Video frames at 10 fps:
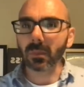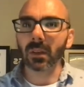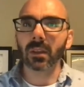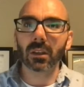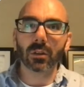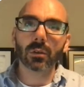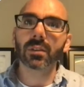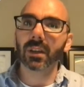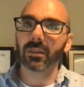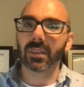the use
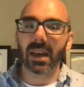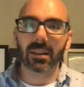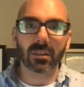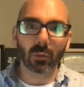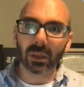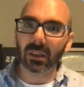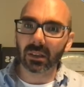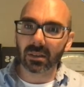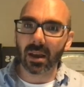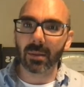of that weekly
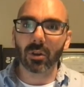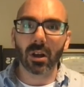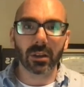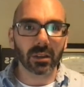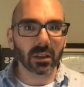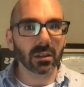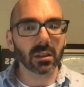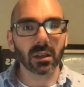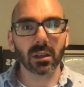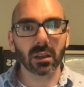time log that you
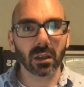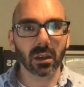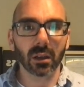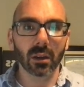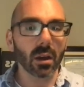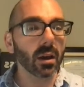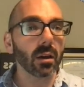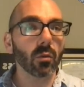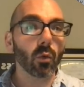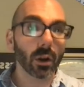did in uh,
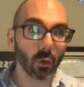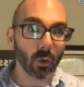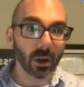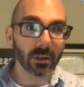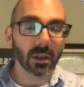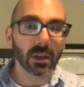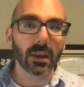101